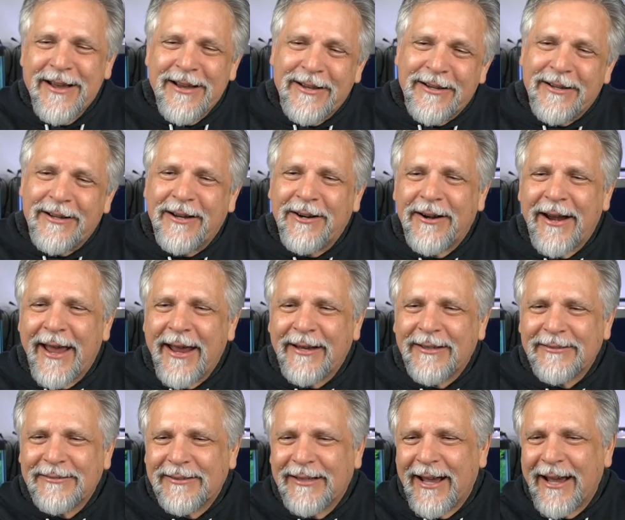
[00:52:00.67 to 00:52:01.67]
All right,
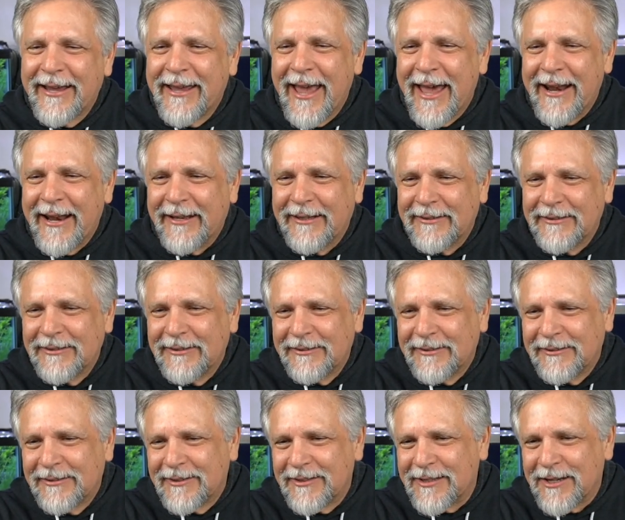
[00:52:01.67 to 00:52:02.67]
I get it.
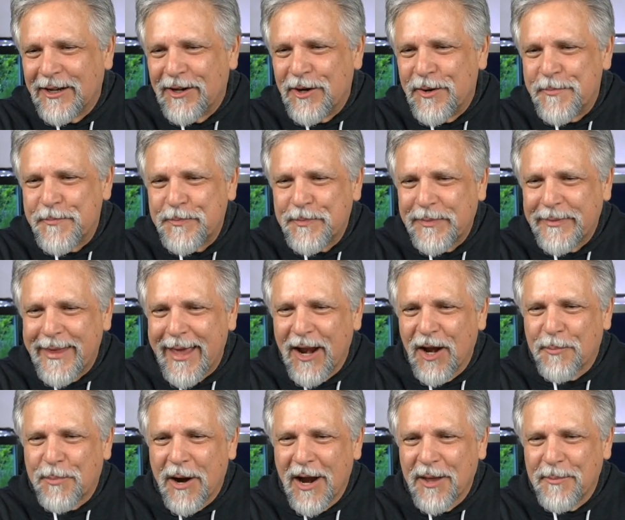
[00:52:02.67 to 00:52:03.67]
So
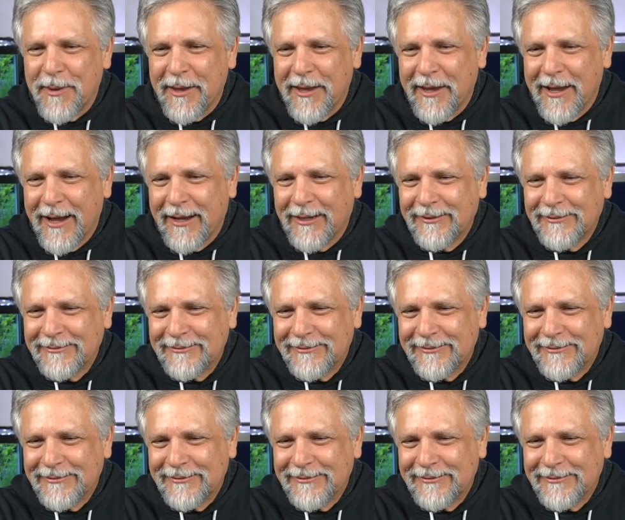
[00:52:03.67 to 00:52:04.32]
that'll probably be uh,